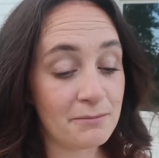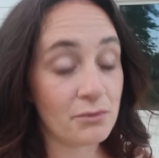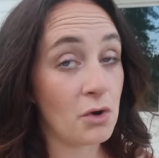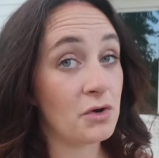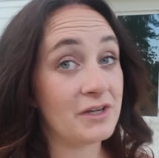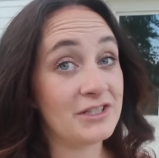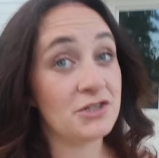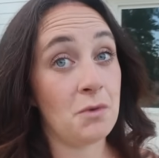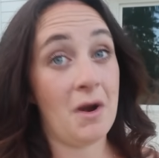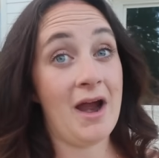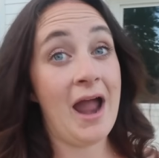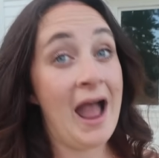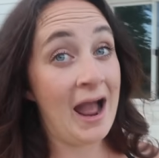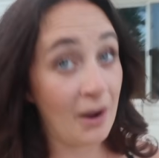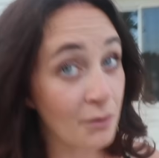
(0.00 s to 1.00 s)
broke into our
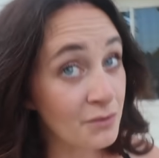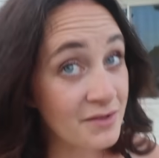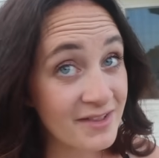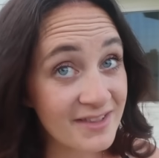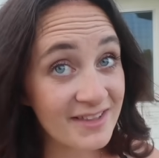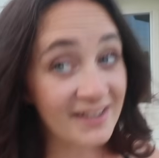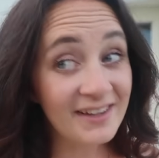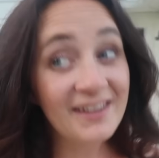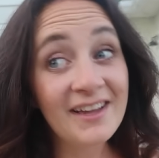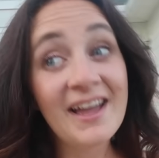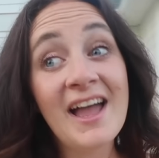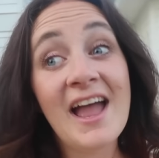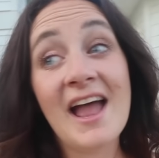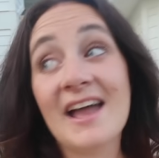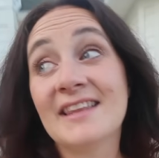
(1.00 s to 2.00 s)
house
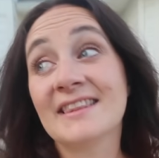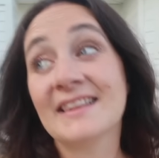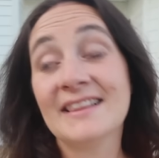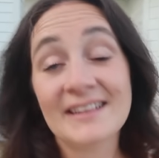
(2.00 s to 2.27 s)
and